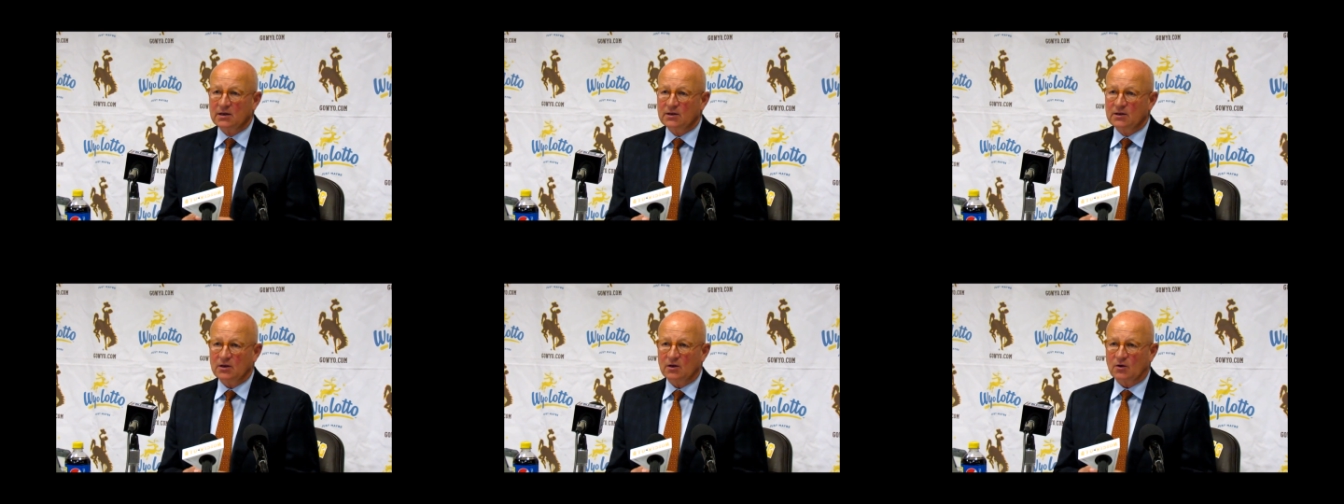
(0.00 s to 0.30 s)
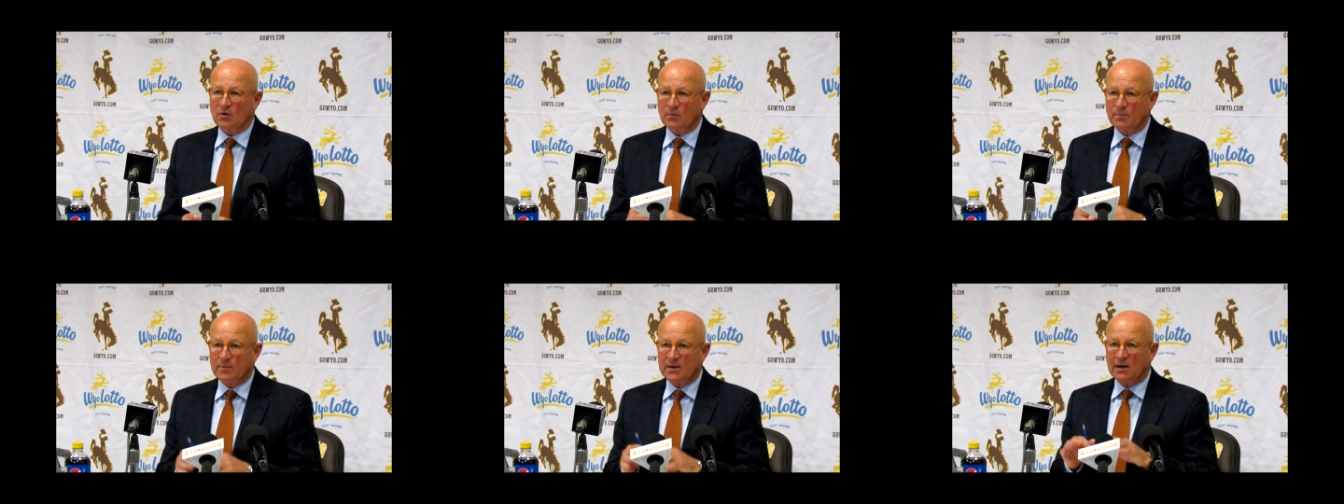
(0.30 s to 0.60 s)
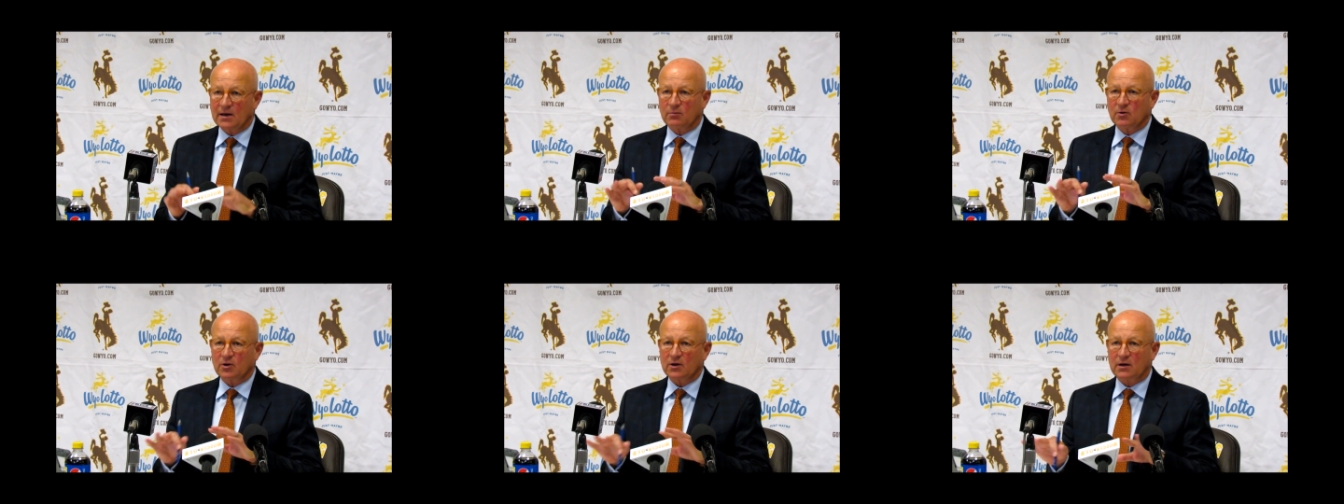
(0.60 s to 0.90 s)
you know, to
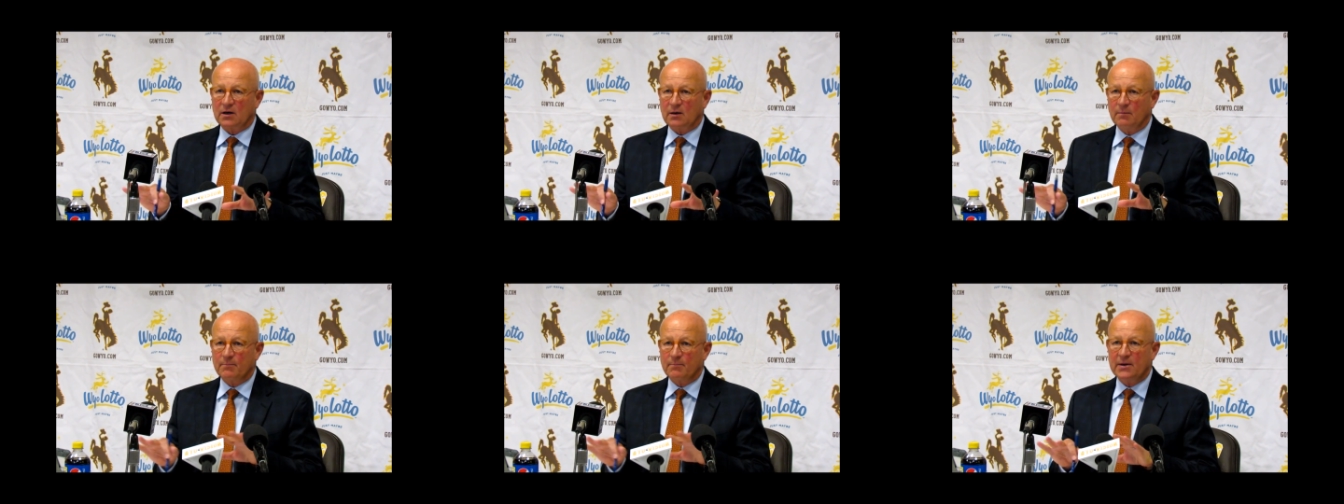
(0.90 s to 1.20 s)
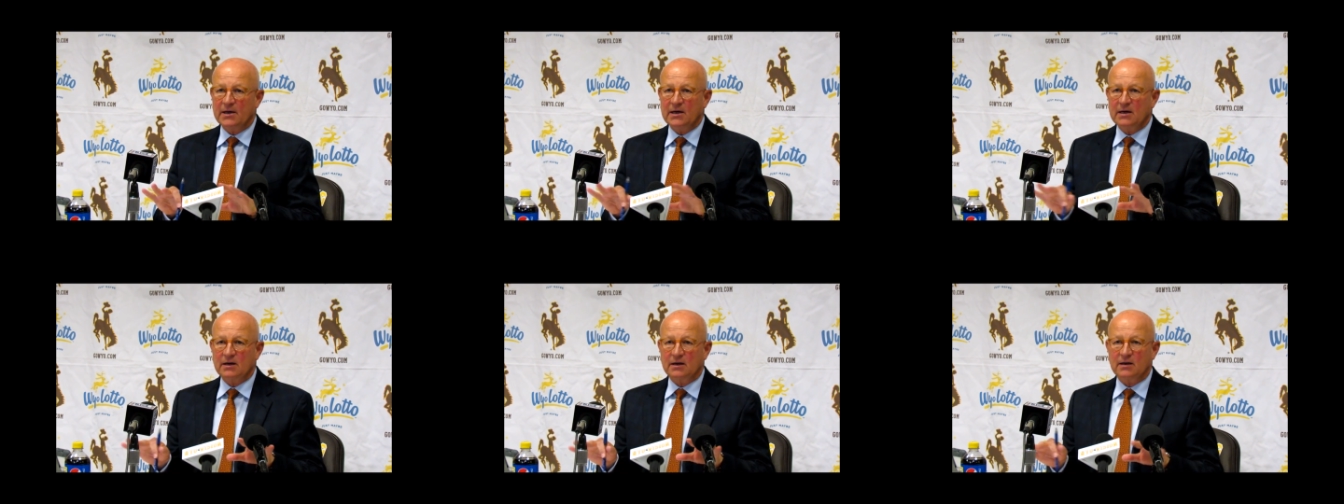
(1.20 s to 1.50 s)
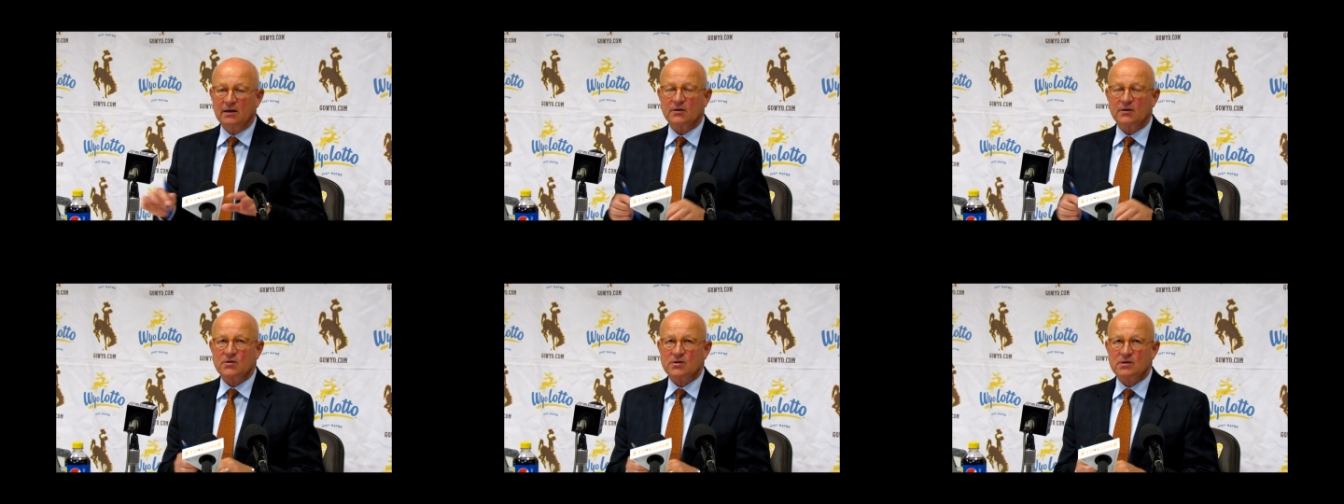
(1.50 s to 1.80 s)
be able to compete
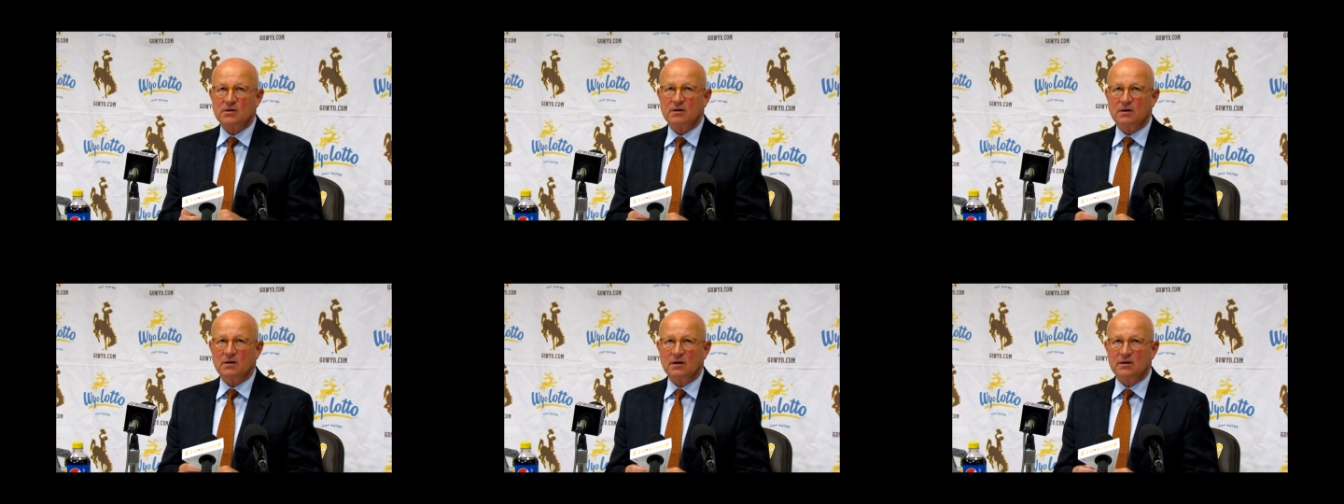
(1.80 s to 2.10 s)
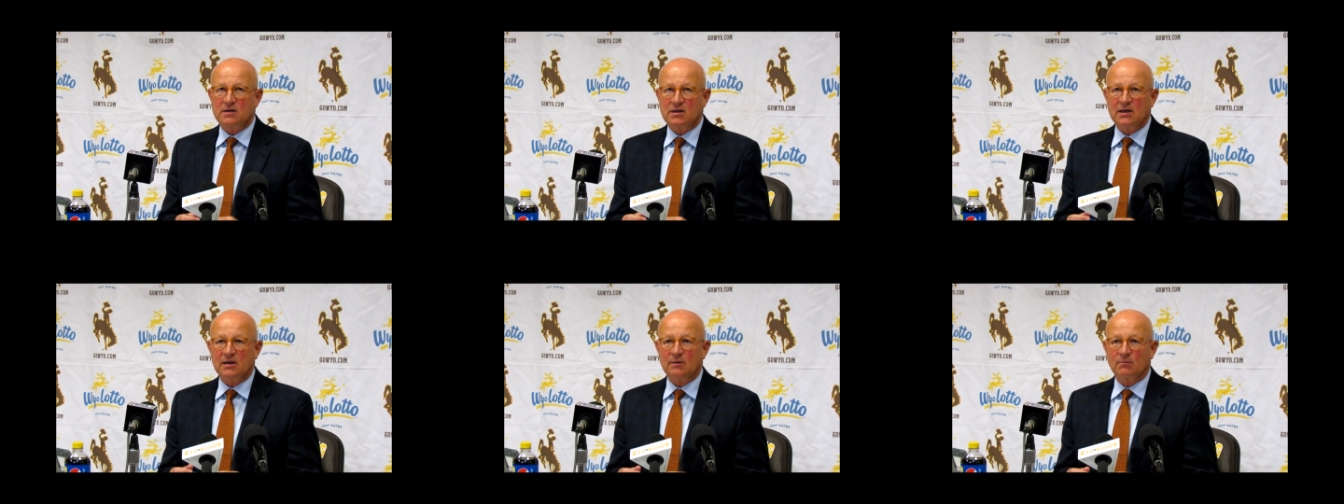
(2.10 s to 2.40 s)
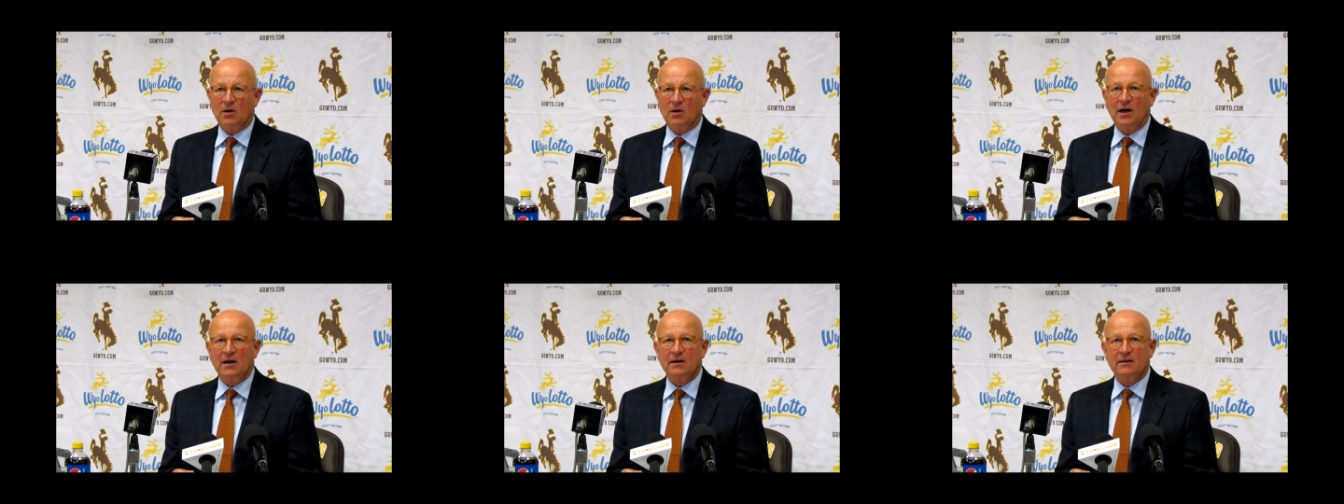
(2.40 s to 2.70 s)
against a
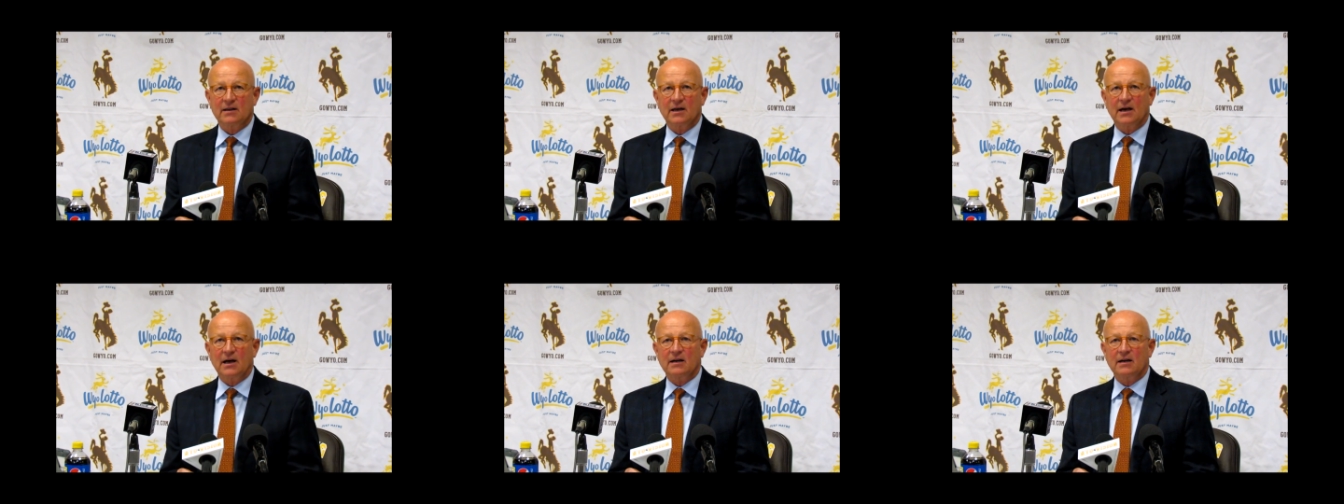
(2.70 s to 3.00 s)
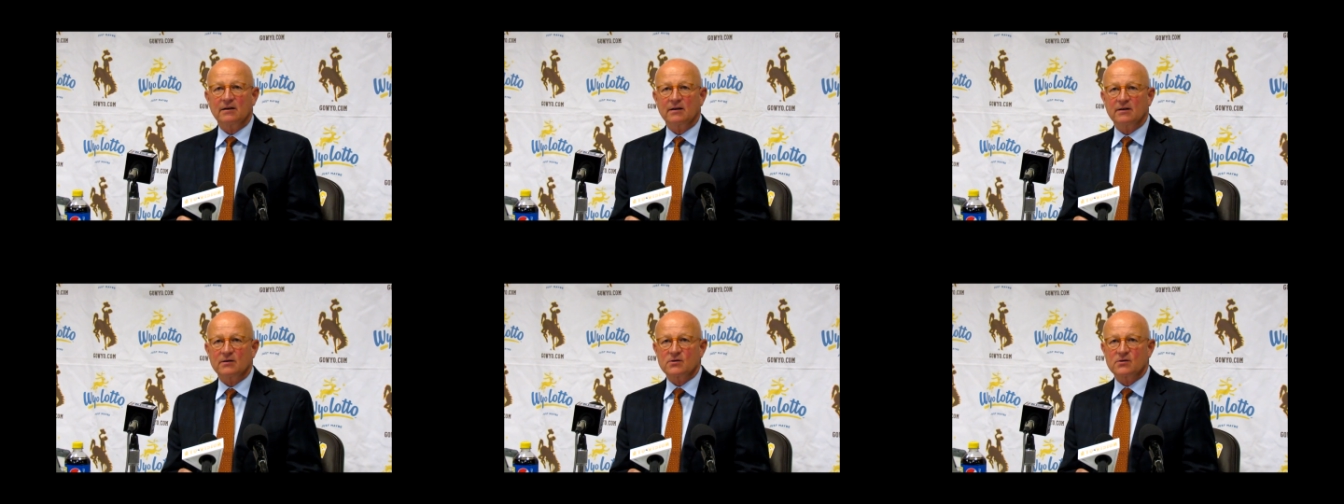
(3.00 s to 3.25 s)
team like that